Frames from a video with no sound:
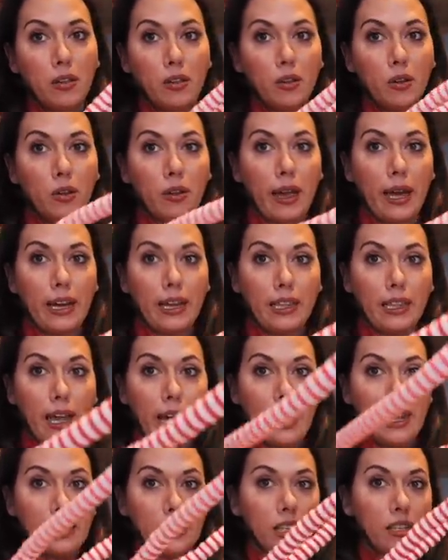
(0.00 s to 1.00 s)
They're like,
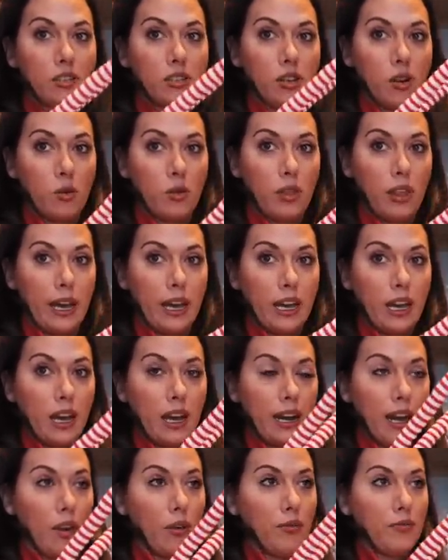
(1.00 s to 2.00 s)
light. it's as though like
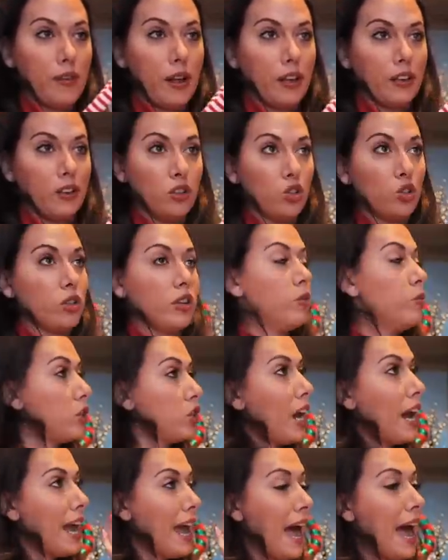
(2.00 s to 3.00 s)
an elf fell in the tree, which
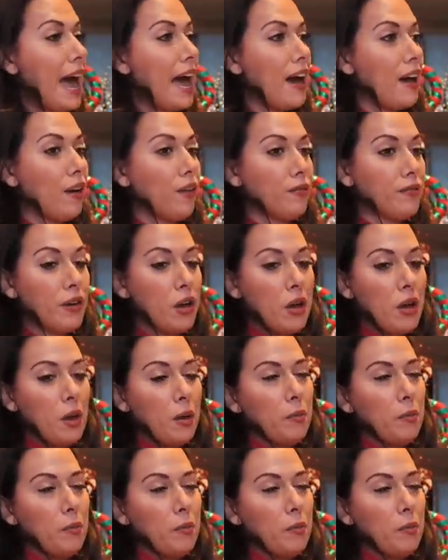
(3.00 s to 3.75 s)
I have,